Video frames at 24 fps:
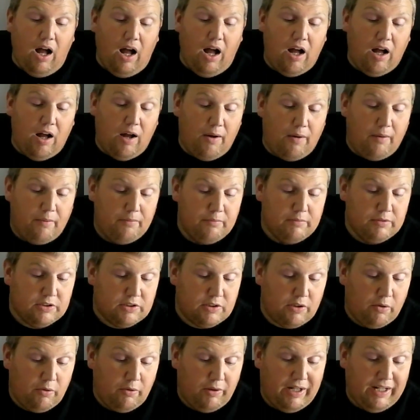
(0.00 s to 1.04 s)
Um,
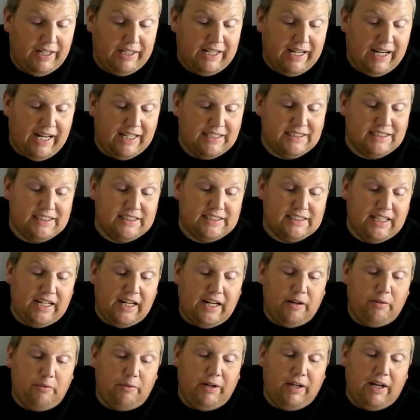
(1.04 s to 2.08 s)
so in Kansas
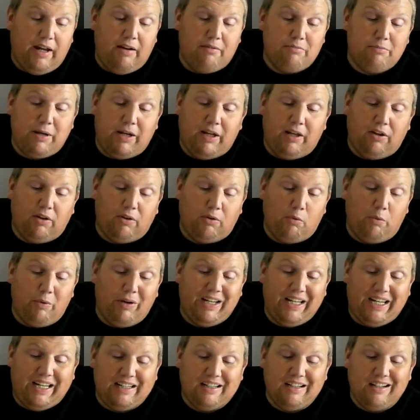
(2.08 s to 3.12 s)
State, we have Baylor
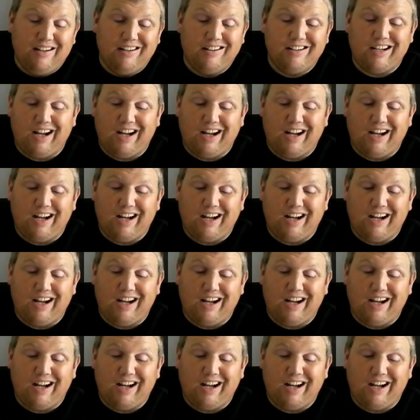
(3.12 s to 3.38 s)
winning,